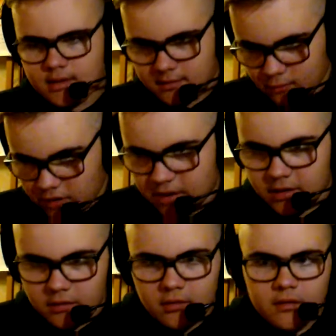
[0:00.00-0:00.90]
when
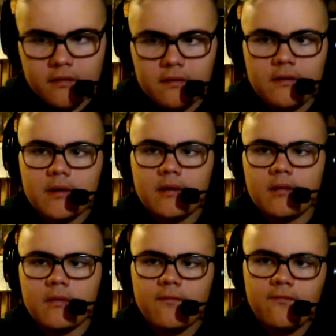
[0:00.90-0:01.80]
you're
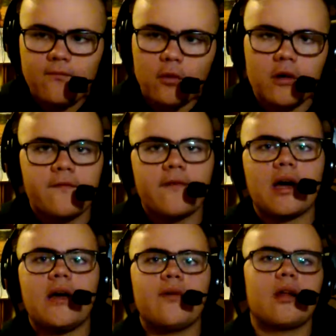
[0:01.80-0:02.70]

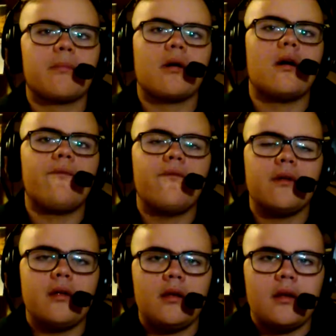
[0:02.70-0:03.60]
45 and above.
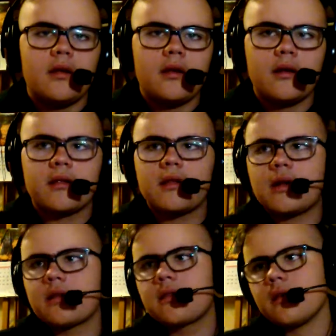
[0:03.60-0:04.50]
That's
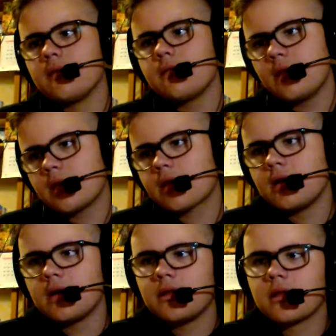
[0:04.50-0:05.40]
kind of
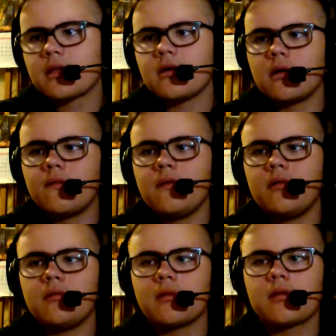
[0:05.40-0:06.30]
like the start of the
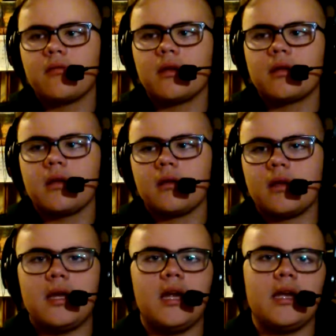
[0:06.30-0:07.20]
whole shrinking
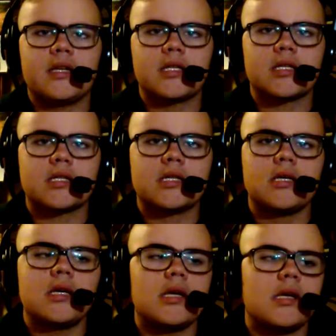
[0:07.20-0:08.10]
age.
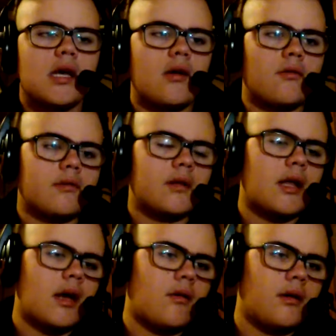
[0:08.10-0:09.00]
And
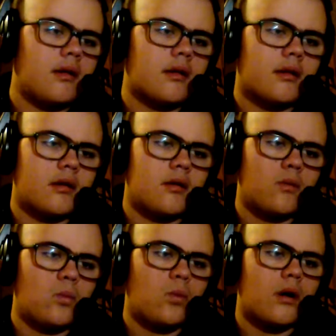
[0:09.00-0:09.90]
now he's
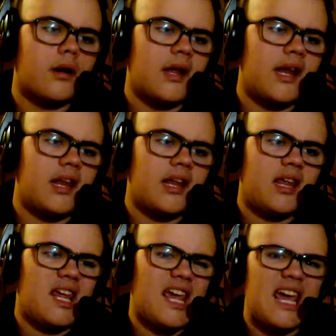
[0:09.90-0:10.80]

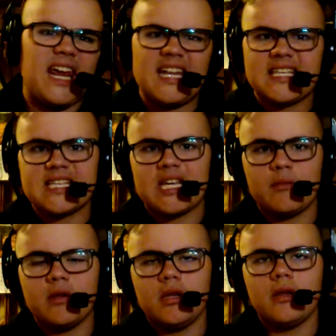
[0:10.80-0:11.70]
188, I
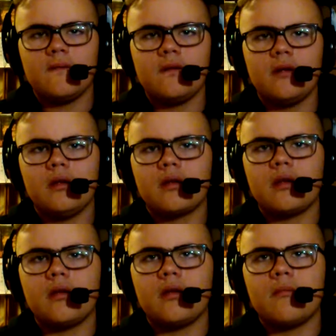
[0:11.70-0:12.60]
believe. He's
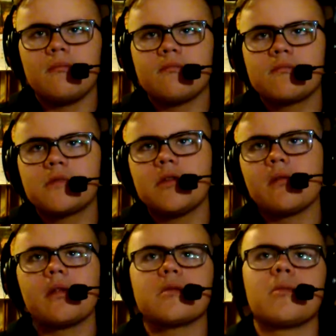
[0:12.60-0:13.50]
2
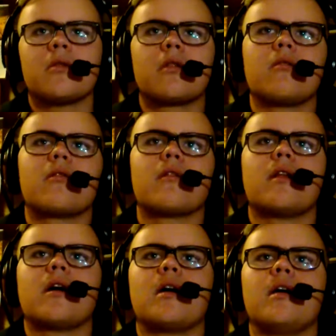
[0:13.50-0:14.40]
centimeters shorter
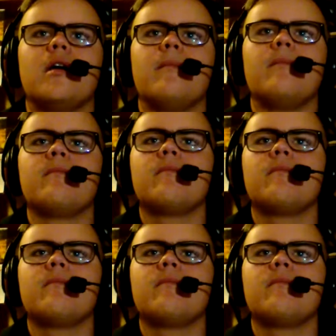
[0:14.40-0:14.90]
than I am.